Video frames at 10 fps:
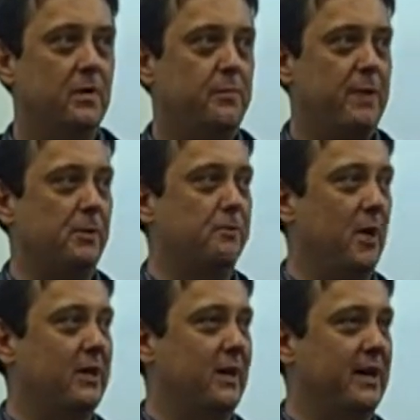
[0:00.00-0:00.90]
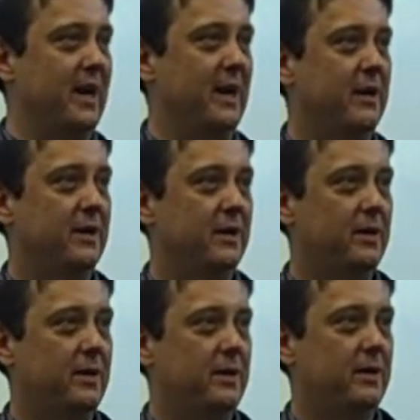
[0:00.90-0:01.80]
People bottling it,
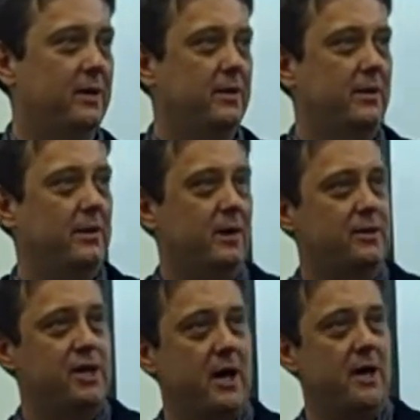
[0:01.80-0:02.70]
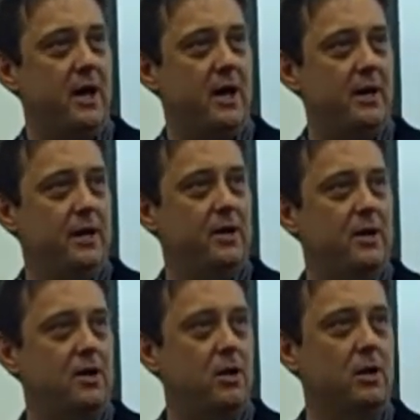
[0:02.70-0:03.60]
and China and
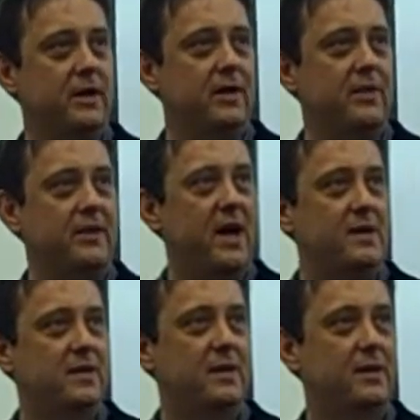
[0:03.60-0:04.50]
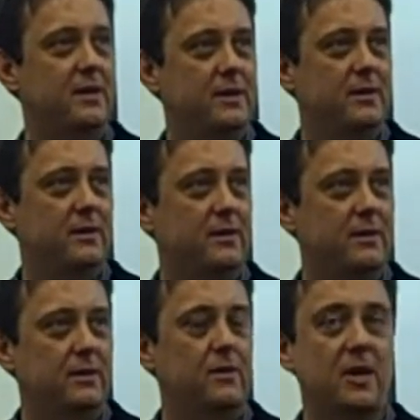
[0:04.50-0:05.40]
India calling in the debt.
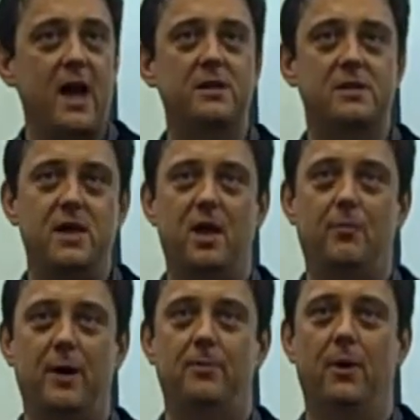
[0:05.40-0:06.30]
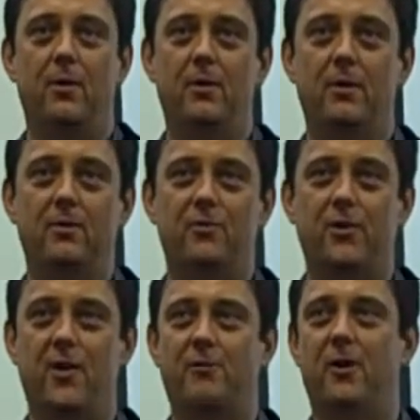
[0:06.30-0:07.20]
You can't tell people
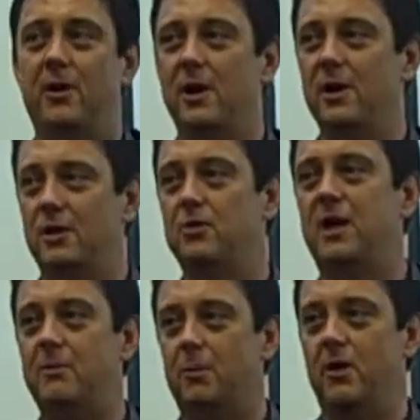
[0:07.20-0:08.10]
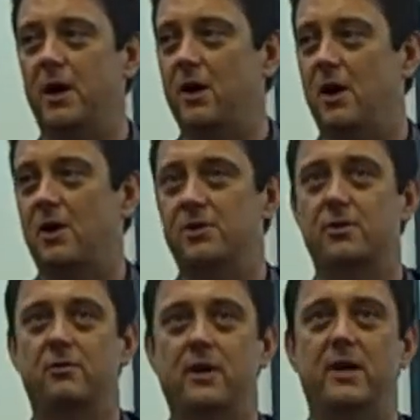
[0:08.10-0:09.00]
forever, you keep working hard so
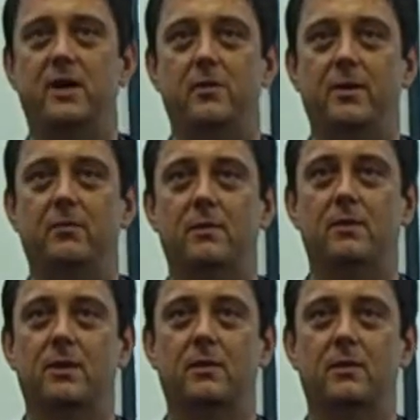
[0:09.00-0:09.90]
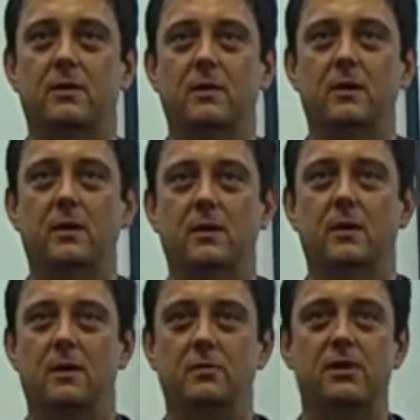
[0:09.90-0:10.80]
that we can have a BMW.
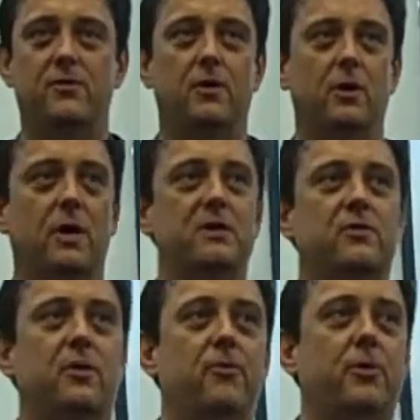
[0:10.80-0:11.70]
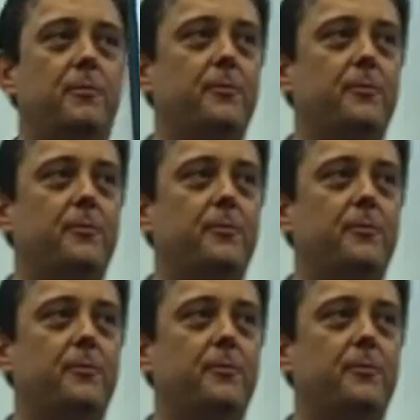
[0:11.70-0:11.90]
It was never going to last forever.